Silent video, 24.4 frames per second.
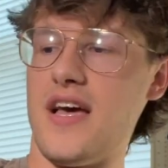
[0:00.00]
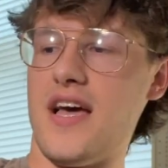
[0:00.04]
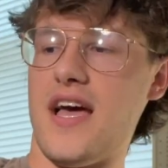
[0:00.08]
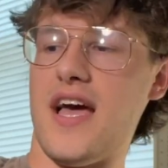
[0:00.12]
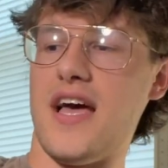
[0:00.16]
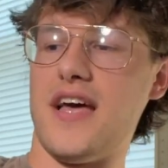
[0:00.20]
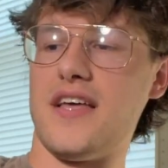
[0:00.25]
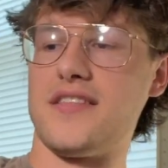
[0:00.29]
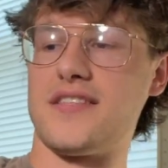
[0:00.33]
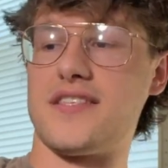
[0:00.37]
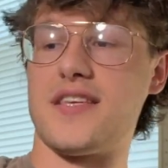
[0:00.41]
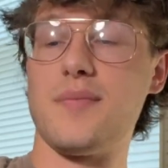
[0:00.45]

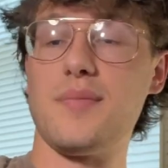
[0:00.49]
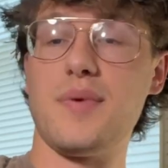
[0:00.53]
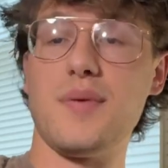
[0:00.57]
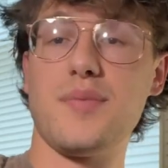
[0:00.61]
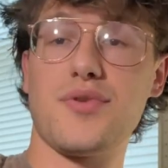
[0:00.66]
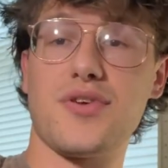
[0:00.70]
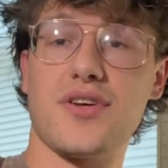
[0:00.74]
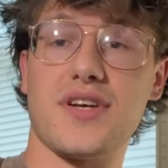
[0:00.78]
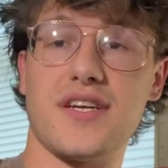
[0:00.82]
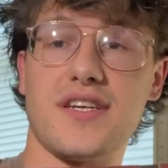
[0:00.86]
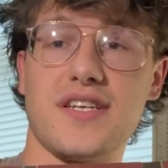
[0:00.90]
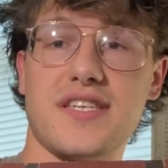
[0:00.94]
And some
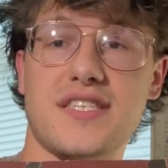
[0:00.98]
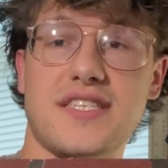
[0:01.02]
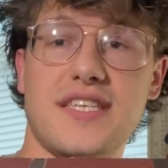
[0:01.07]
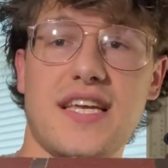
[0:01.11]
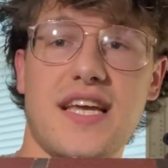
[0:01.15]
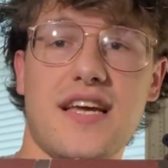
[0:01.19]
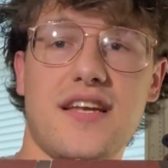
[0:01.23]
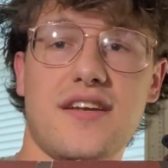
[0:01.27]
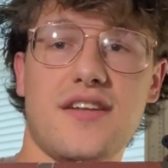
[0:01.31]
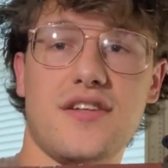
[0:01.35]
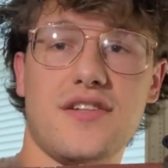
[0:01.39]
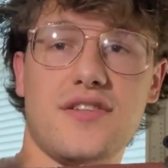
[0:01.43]
people are going to
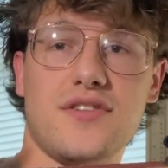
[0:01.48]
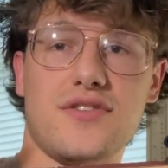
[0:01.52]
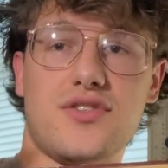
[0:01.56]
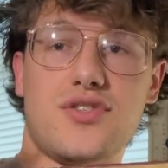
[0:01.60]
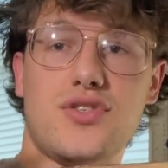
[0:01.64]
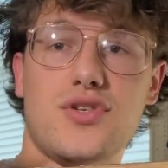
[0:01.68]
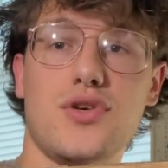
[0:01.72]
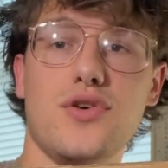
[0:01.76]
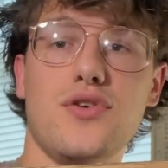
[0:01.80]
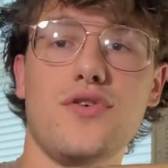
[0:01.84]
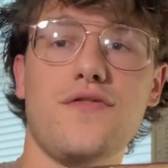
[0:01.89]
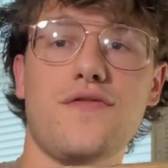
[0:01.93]
stand
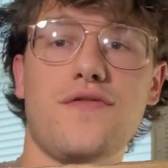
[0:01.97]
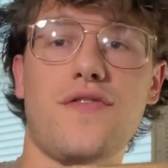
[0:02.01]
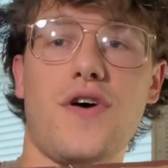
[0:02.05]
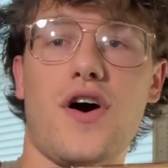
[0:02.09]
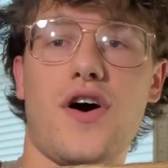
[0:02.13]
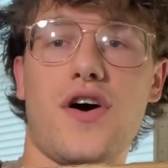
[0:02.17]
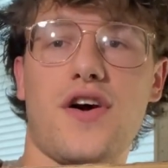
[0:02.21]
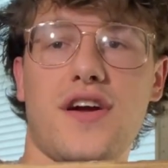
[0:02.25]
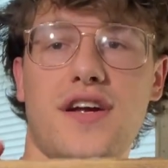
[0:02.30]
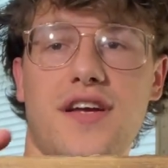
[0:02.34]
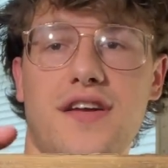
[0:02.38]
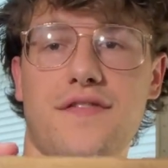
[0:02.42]
too
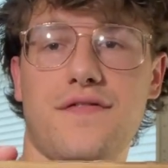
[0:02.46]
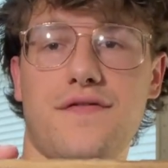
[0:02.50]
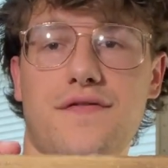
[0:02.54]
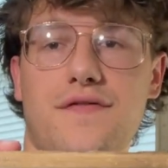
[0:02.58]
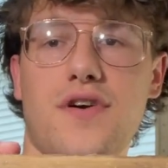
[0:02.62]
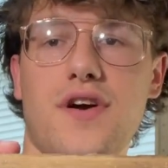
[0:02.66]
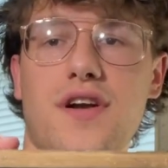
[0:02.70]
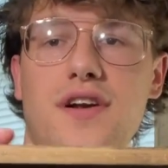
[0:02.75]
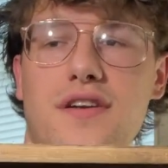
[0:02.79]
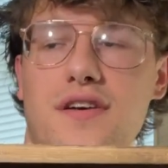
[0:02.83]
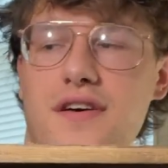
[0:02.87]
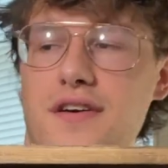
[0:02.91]
far in
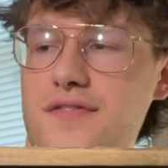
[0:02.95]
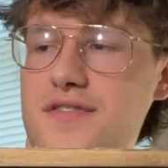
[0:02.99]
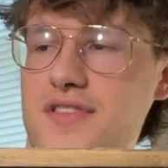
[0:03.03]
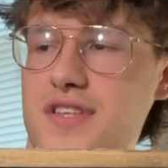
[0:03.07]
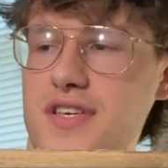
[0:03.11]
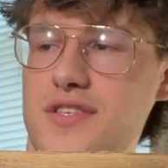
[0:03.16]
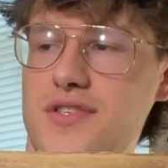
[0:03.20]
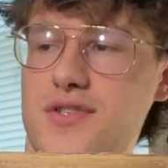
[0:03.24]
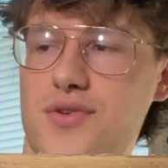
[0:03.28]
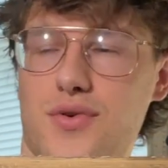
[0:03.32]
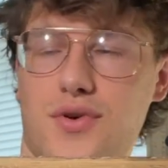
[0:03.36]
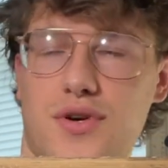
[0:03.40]
front of
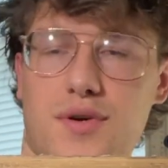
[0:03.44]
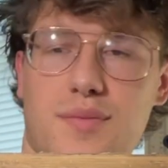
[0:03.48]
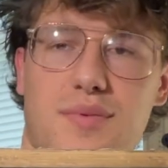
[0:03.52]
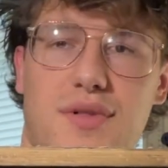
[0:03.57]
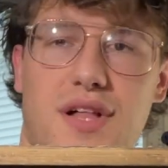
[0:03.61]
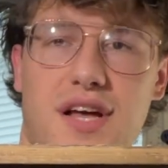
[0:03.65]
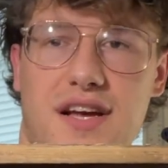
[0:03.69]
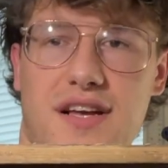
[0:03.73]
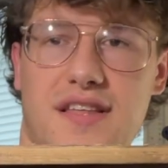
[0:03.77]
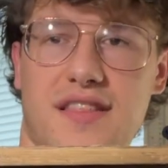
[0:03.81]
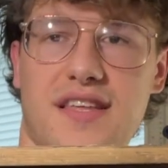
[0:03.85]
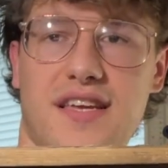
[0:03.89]
this torque
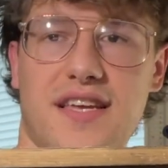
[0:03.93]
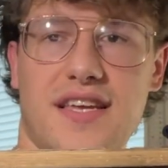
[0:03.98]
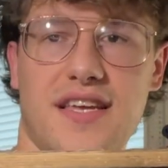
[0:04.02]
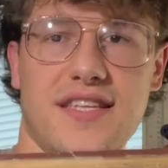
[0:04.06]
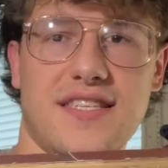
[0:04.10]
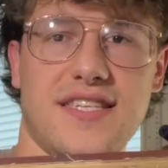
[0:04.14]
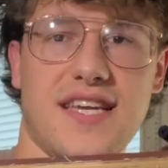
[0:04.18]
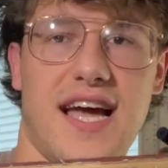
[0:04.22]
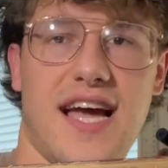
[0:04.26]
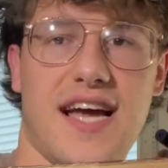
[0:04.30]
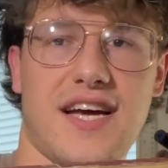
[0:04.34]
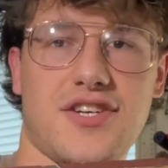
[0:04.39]
block thingy
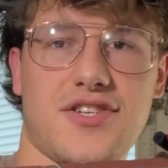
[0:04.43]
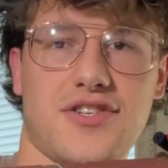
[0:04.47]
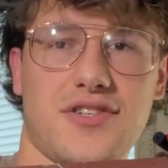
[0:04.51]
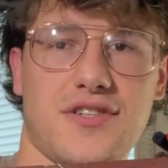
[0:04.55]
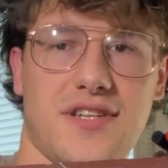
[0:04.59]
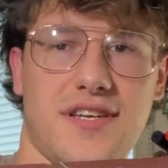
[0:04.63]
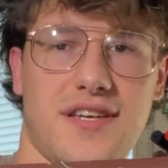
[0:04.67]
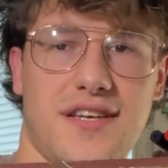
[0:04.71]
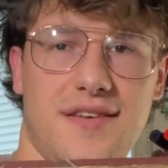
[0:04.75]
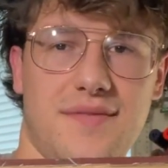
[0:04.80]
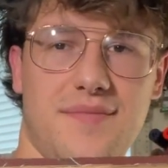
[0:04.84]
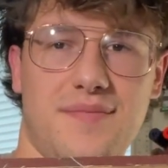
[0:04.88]
to
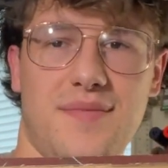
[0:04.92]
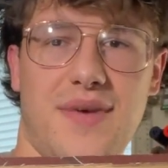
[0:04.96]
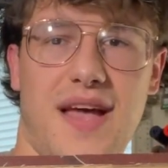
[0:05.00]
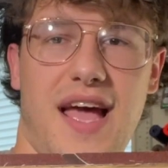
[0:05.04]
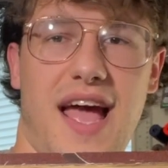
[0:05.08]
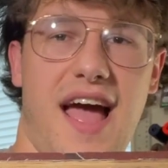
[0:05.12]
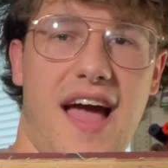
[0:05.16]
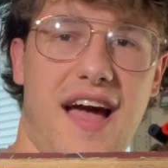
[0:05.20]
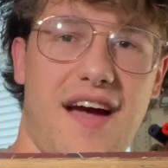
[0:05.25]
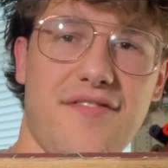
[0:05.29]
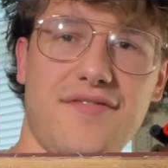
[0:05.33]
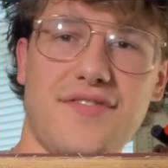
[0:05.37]
actually
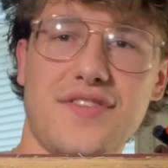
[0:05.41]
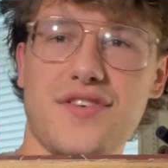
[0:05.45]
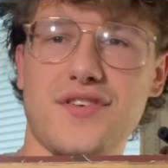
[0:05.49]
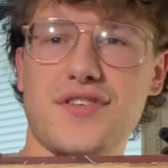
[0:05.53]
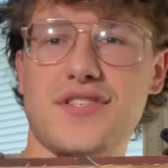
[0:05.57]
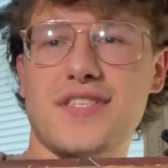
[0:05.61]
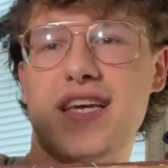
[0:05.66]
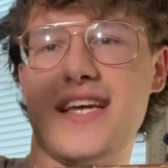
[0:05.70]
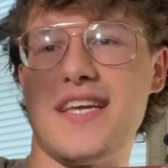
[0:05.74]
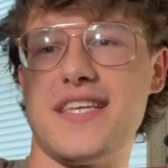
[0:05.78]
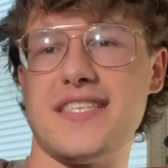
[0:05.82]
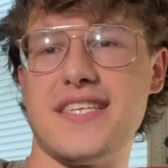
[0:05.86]
have their
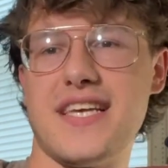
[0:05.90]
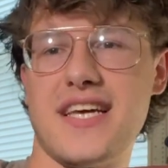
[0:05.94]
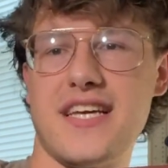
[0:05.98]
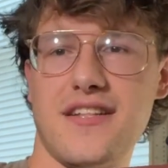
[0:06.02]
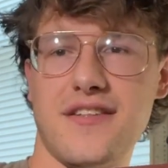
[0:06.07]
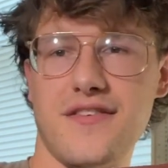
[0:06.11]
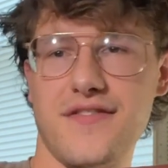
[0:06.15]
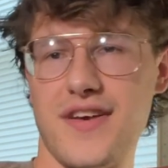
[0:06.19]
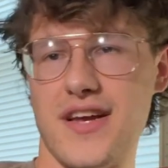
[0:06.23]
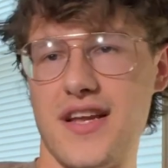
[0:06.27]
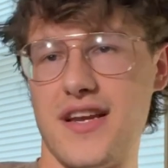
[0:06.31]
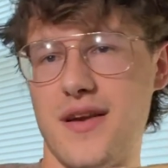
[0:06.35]
stance
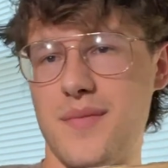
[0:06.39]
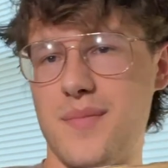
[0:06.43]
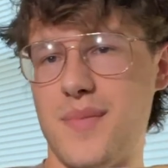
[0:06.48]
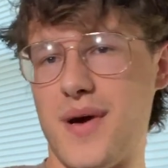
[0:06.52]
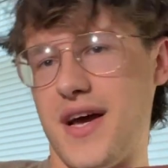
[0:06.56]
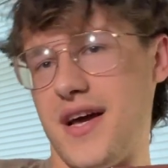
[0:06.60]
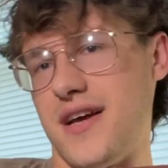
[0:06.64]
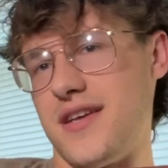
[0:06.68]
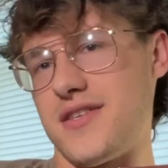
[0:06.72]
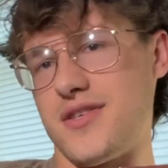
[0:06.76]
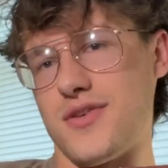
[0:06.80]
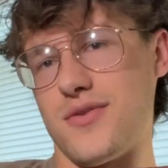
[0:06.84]
elevated
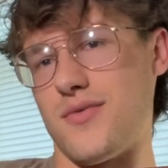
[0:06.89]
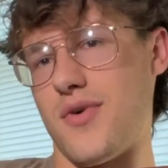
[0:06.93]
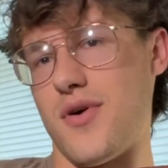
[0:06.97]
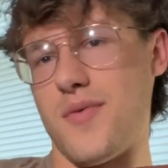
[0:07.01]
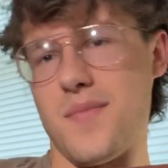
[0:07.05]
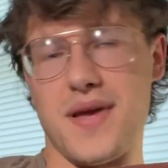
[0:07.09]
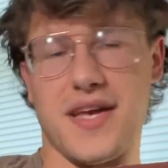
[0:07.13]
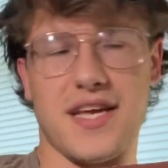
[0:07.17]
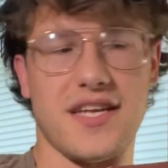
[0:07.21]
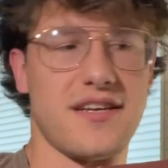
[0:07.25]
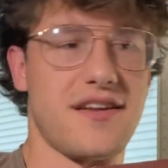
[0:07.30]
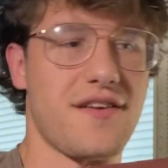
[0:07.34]
by it, so it won't
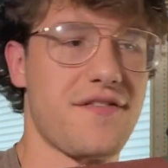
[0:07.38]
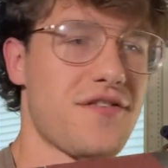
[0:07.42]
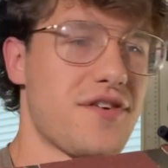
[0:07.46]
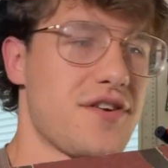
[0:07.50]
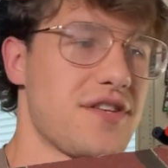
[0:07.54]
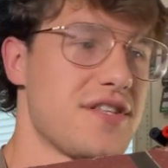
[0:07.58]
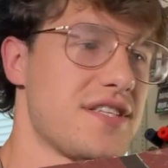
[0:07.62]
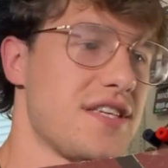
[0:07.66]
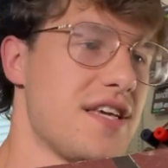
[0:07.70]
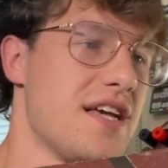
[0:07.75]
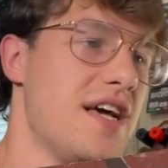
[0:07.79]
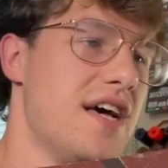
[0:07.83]
make a
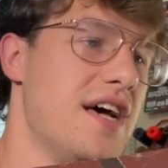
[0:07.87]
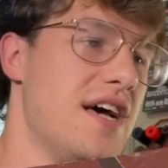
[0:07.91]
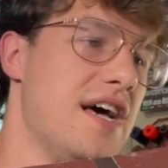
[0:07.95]
difference.